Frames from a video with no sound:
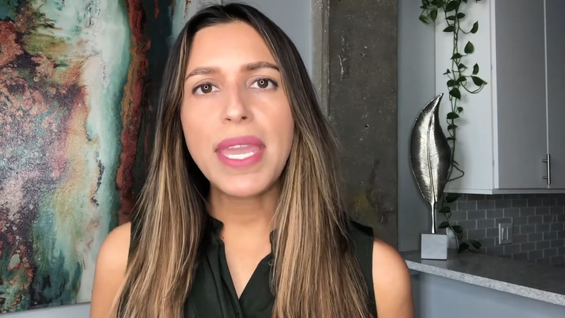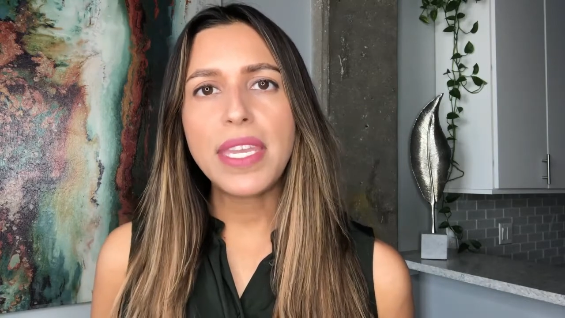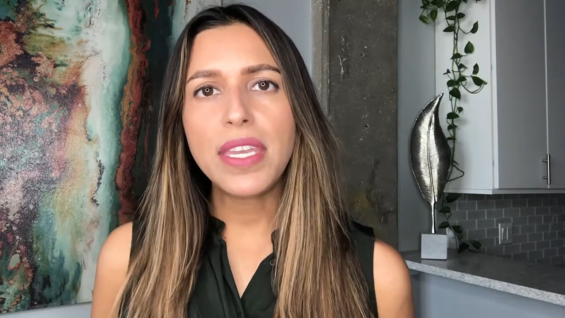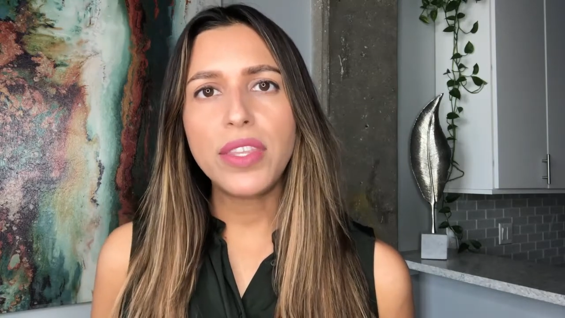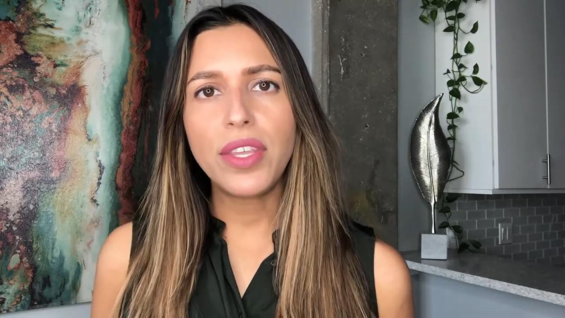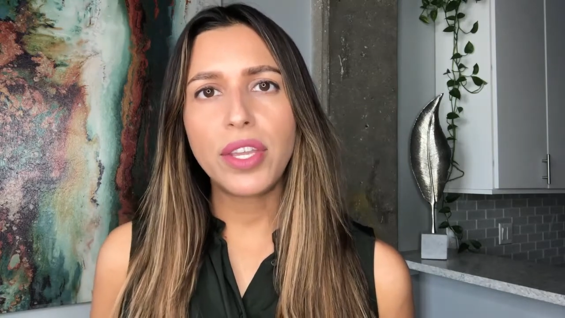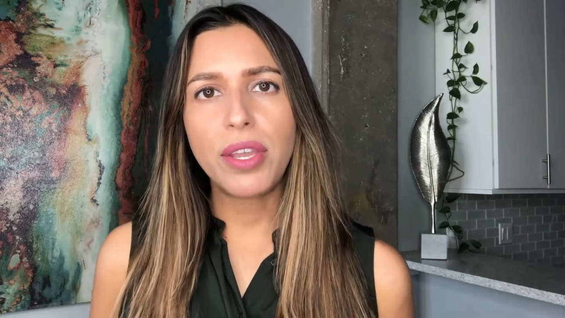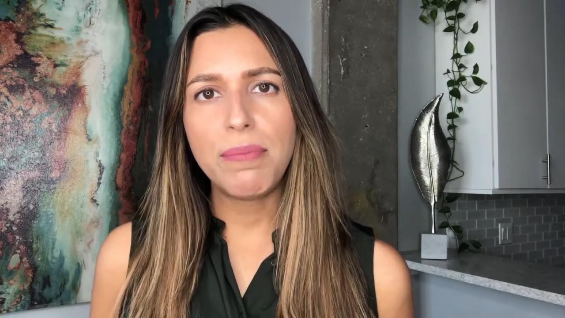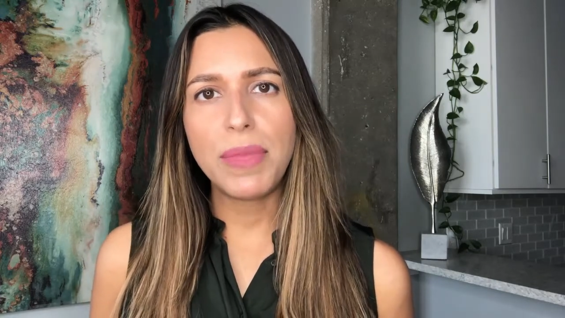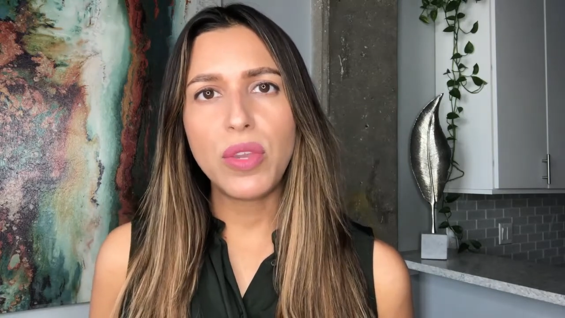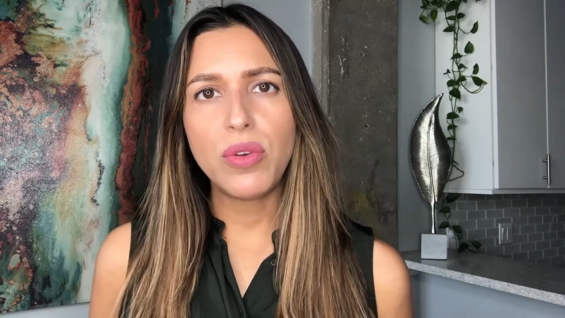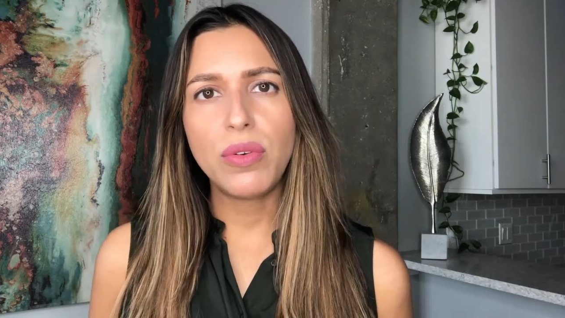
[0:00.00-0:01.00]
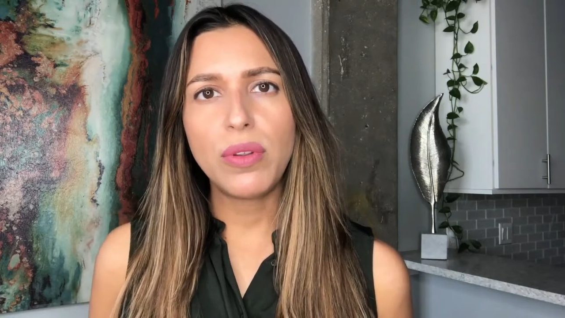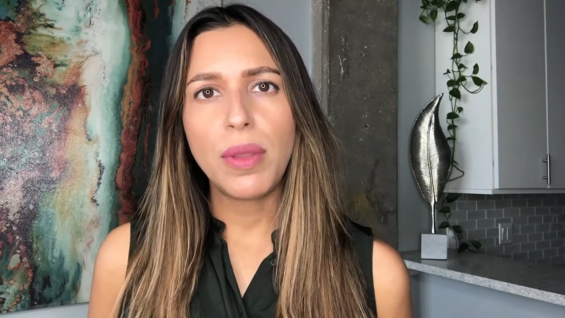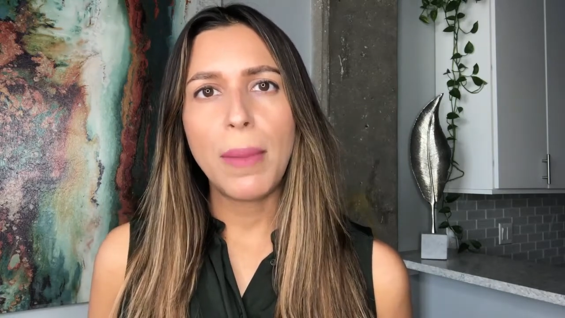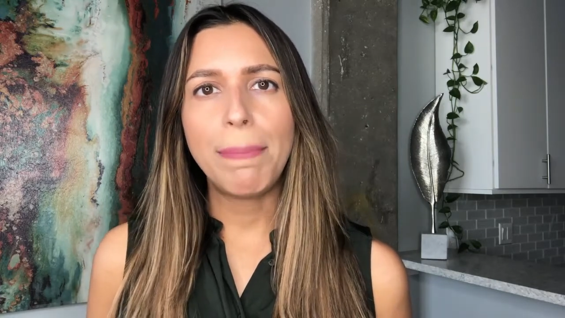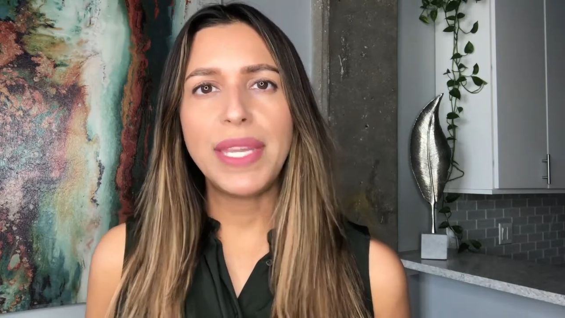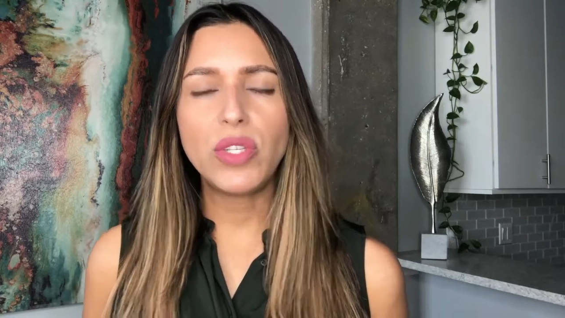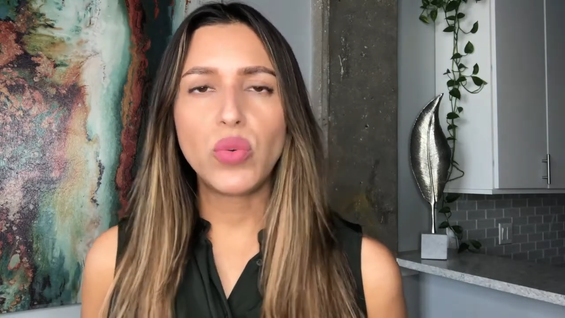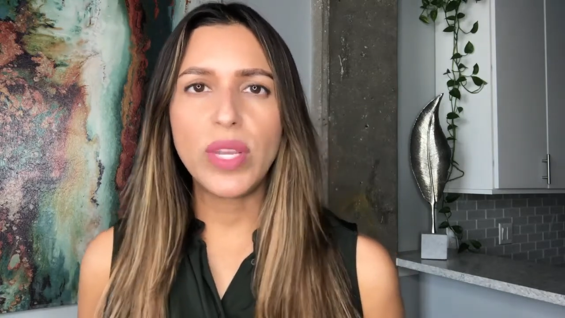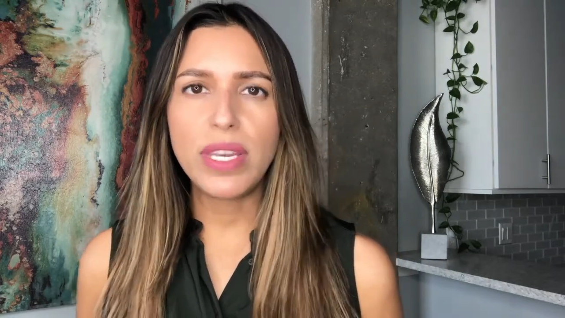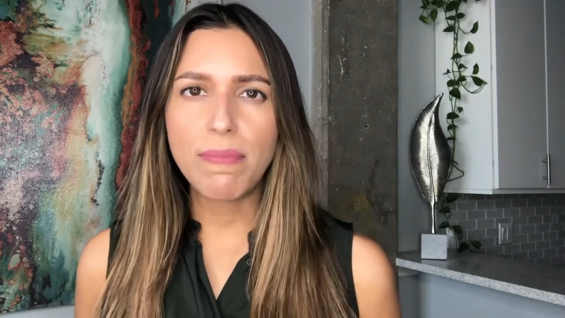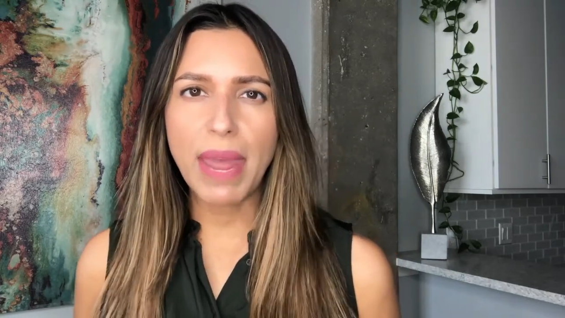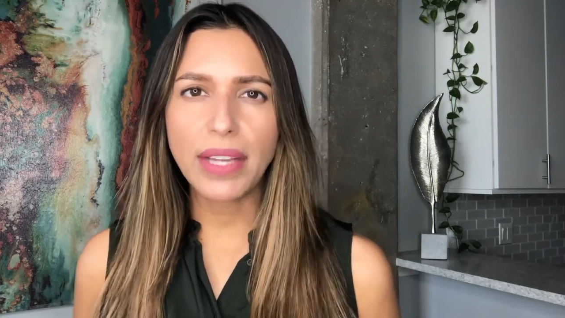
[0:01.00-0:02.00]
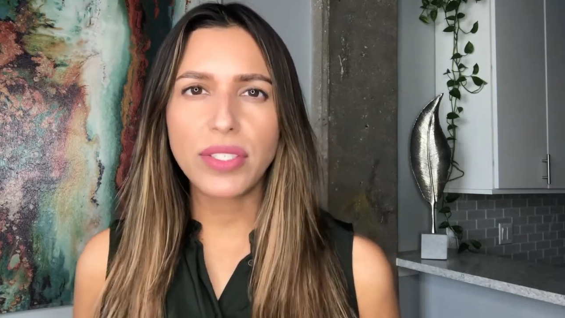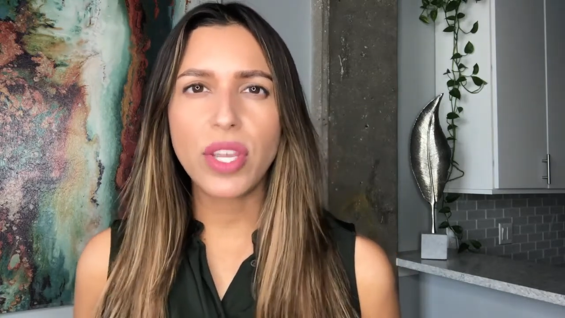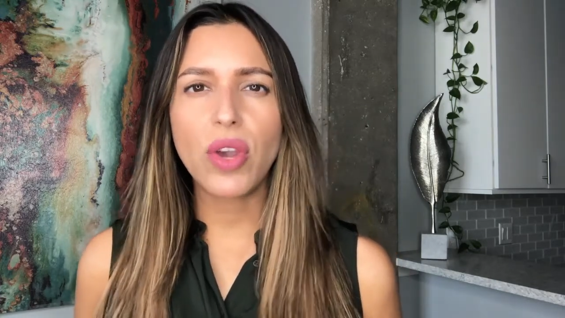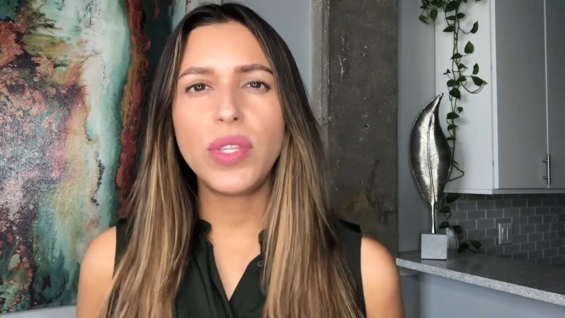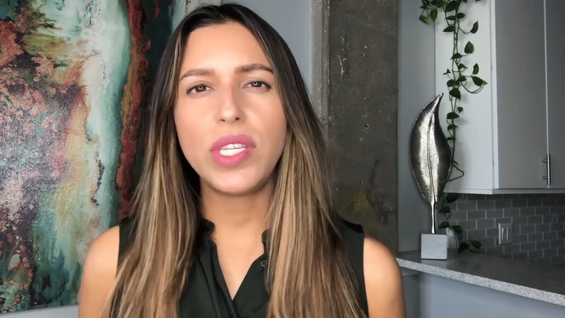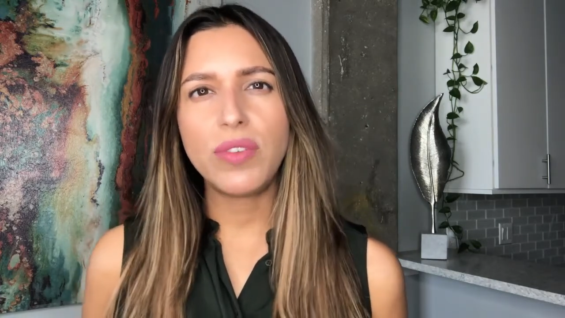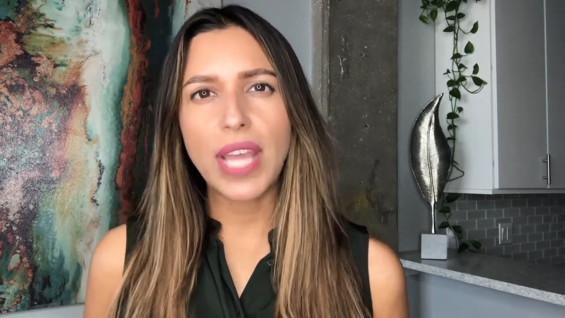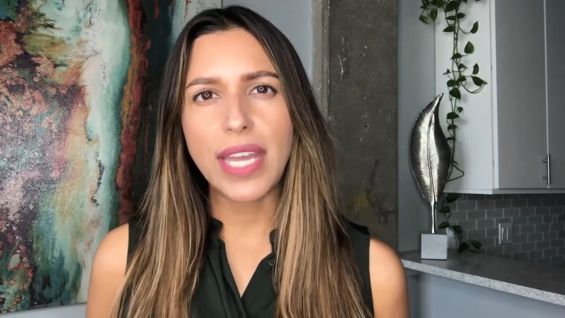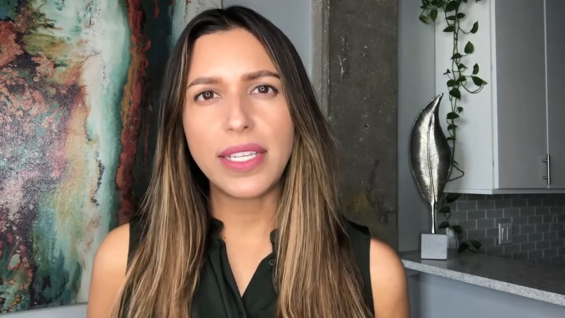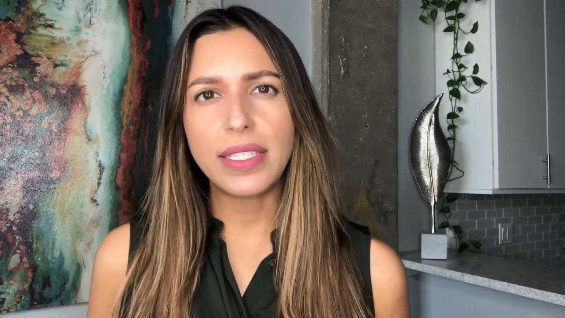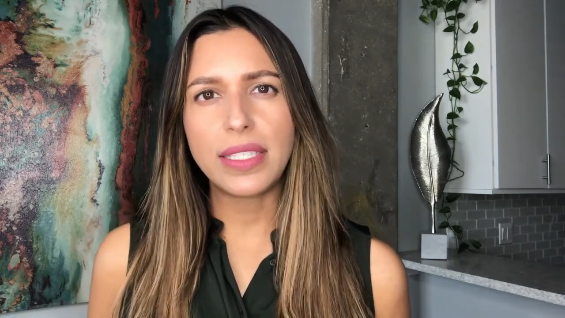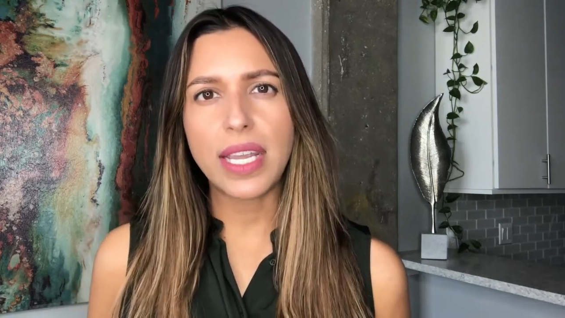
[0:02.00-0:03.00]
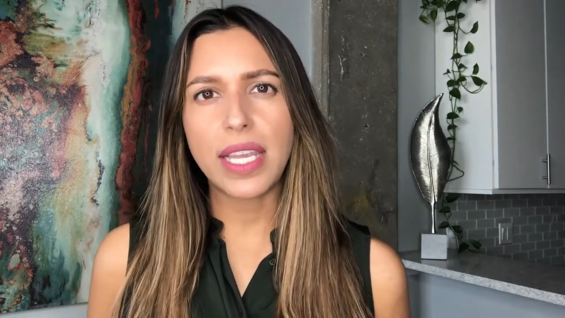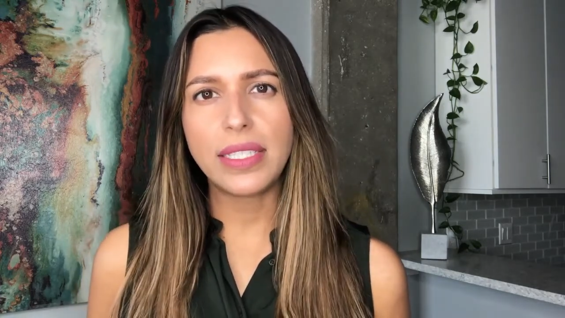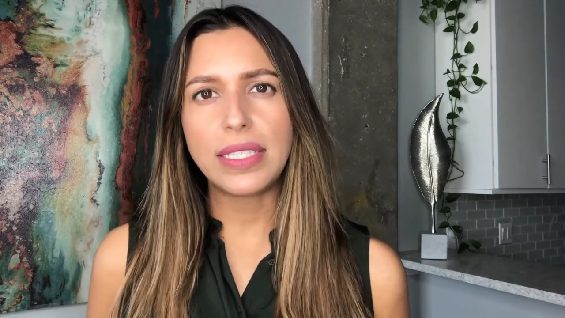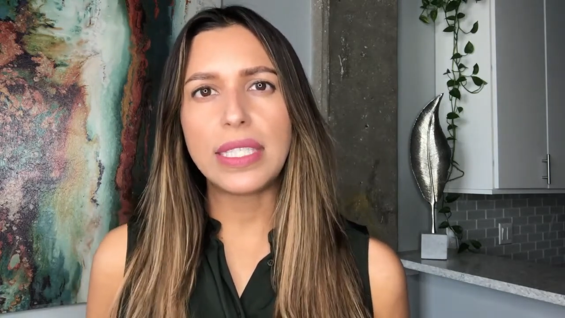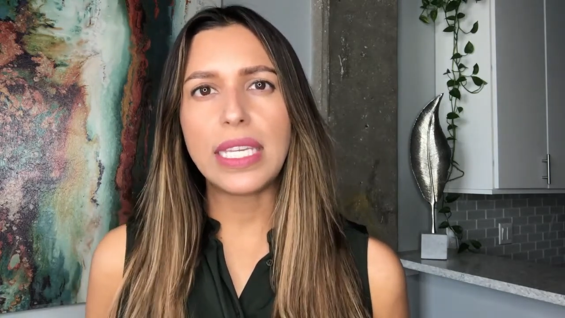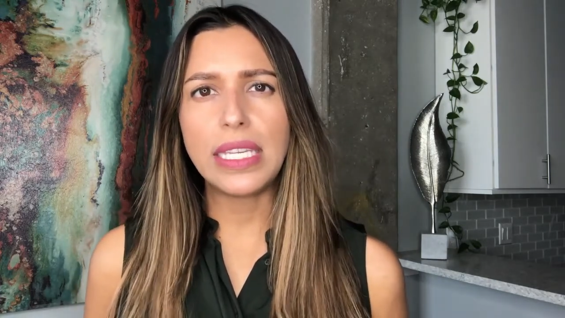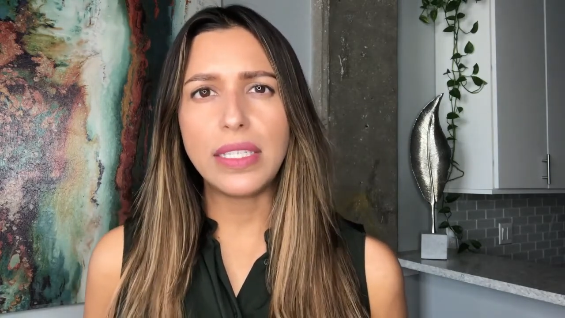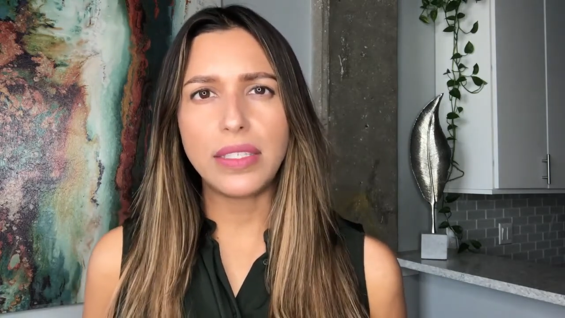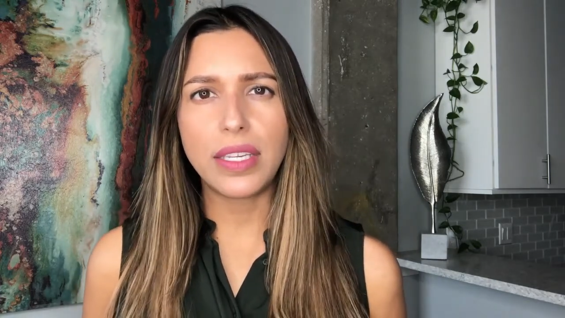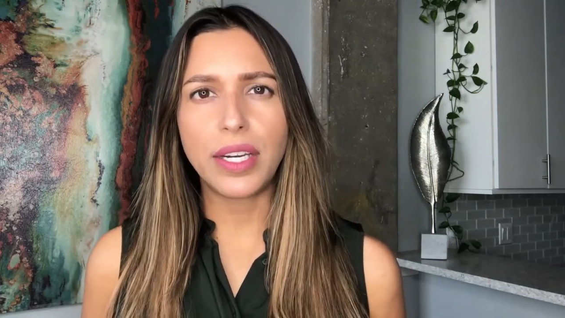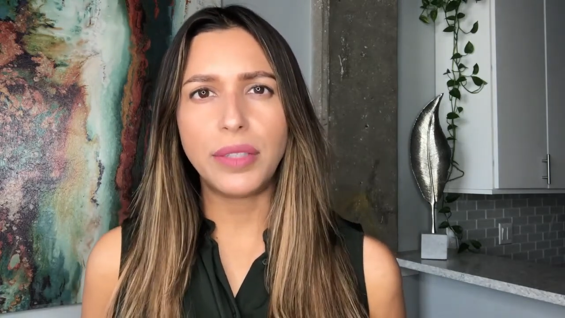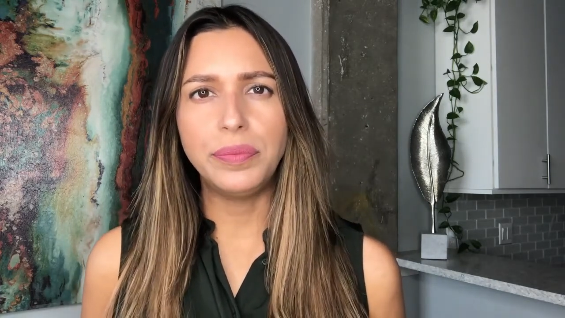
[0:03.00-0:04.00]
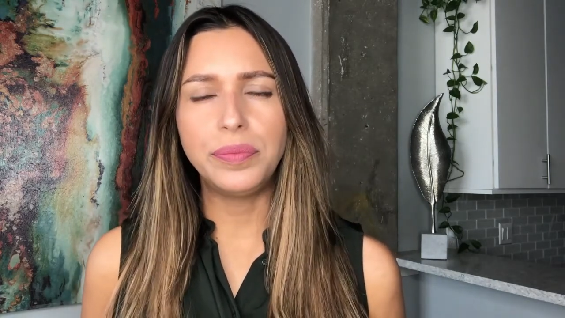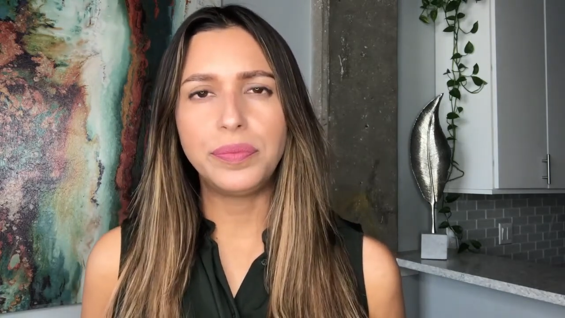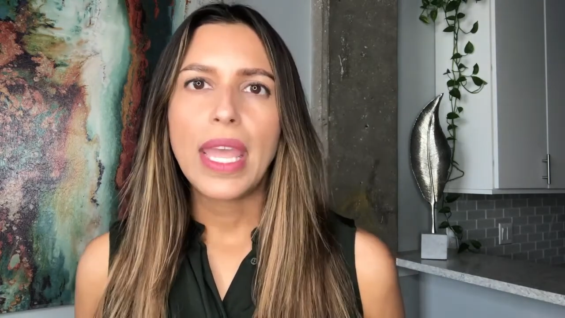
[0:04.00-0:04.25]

making the commute between Mexico and the United States easier